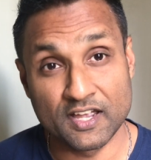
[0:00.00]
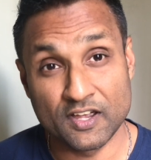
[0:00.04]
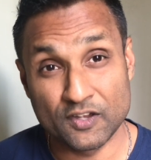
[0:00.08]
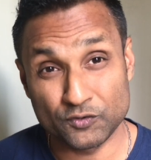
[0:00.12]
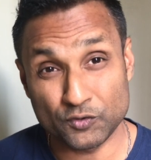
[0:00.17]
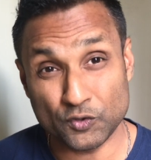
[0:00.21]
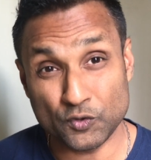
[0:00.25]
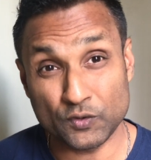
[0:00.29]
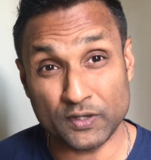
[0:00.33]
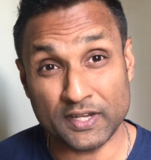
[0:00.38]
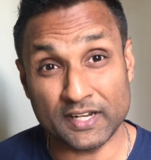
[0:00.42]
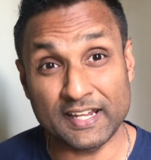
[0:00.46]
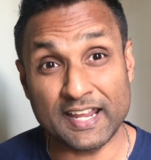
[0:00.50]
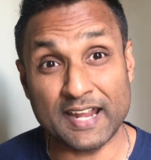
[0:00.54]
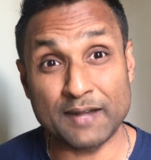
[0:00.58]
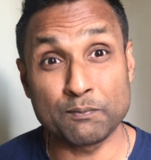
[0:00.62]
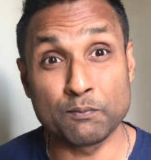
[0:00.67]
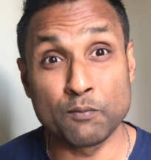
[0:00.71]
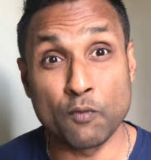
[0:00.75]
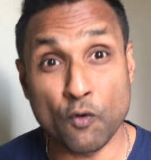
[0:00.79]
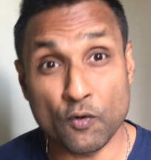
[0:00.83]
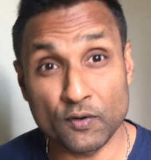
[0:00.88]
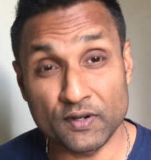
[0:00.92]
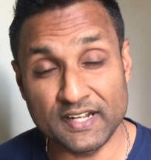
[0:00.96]
So you can get
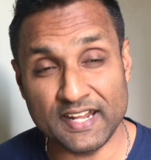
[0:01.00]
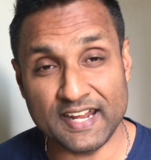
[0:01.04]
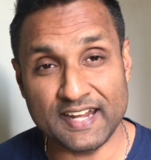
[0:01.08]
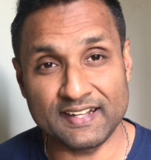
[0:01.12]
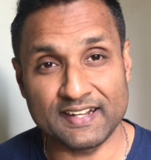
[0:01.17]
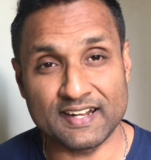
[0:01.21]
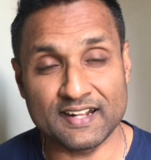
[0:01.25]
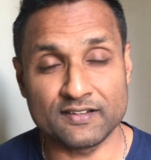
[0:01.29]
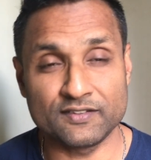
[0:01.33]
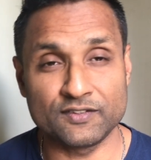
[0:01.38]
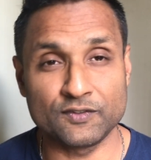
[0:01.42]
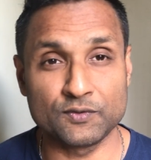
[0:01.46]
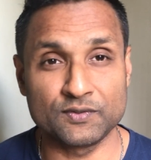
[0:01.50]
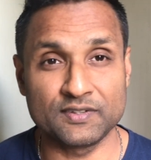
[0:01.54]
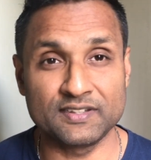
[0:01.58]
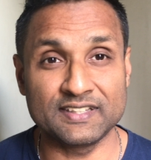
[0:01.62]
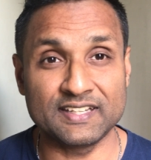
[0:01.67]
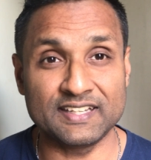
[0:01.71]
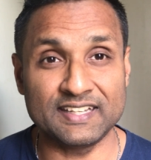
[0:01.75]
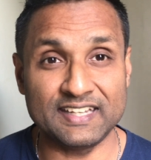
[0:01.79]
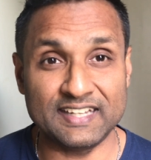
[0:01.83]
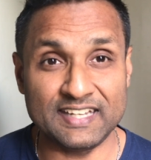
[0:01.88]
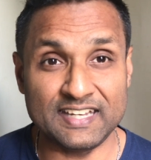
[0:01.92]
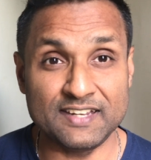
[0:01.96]
more details using
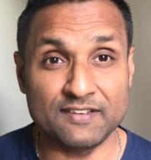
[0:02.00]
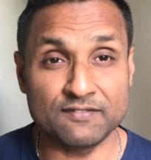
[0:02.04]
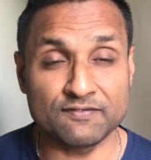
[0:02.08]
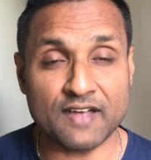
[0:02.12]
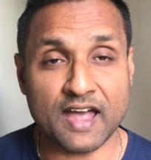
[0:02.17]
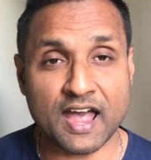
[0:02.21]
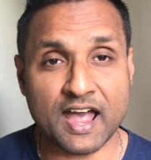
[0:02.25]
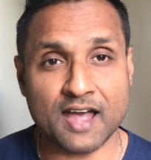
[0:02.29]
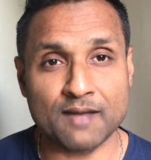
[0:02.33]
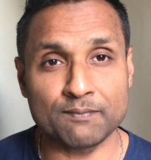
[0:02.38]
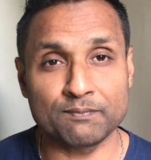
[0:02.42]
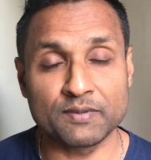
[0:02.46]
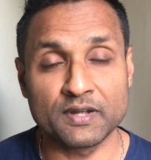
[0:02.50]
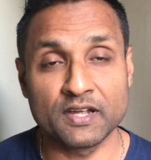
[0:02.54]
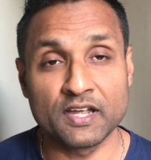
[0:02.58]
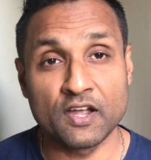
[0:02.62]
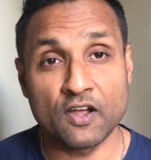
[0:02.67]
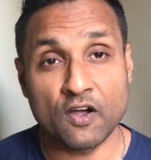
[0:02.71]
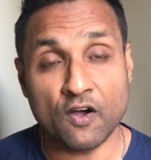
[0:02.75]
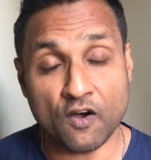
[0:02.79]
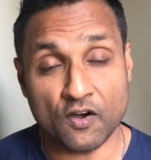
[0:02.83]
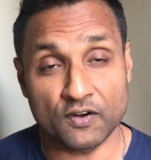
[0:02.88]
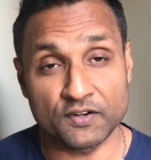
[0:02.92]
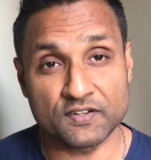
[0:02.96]
the EVE app
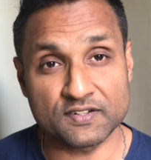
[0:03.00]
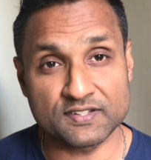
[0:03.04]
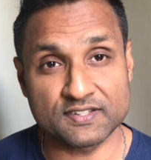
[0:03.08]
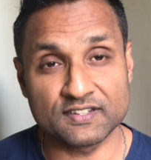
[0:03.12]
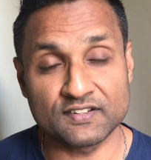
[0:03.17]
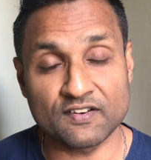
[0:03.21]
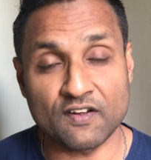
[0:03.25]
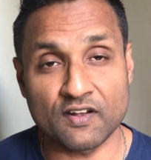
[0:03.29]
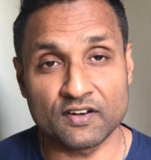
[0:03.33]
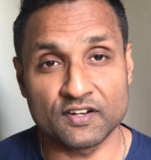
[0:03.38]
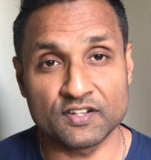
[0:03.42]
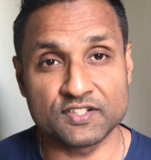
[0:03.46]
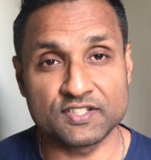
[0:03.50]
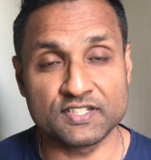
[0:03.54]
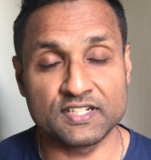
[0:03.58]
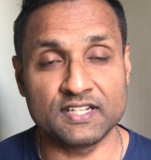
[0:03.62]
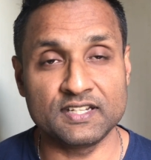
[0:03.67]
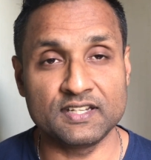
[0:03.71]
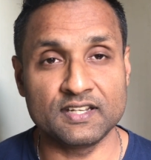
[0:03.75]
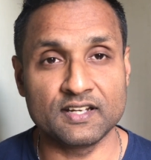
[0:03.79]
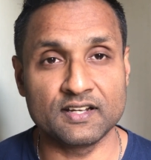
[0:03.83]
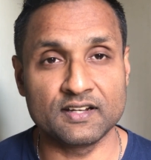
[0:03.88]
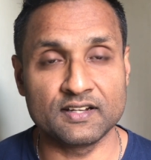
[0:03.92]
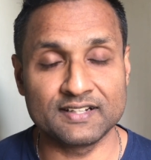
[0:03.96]
on your
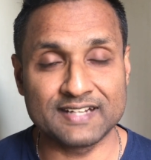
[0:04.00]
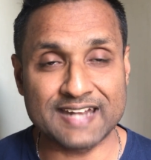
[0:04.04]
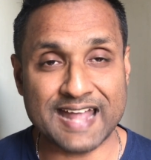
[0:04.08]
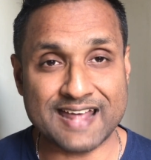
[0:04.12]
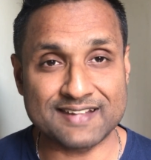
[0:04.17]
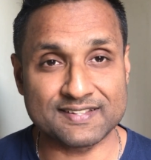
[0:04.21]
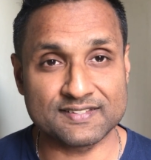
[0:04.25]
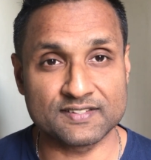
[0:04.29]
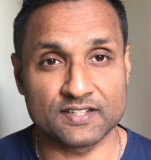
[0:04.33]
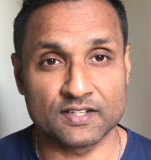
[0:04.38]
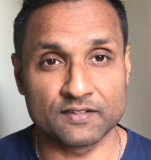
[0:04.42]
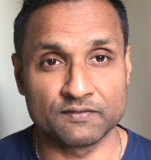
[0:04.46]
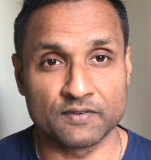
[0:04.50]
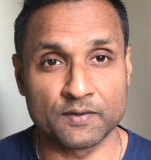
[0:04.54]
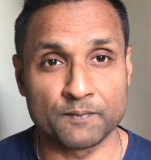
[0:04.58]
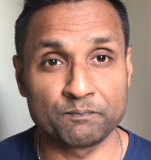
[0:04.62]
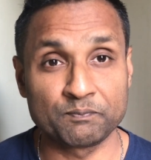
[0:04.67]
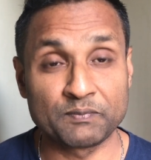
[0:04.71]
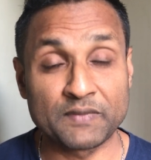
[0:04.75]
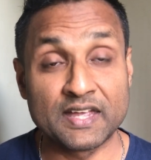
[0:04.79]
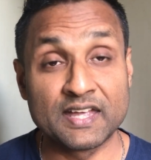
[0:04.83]
Synology uh, NAS server.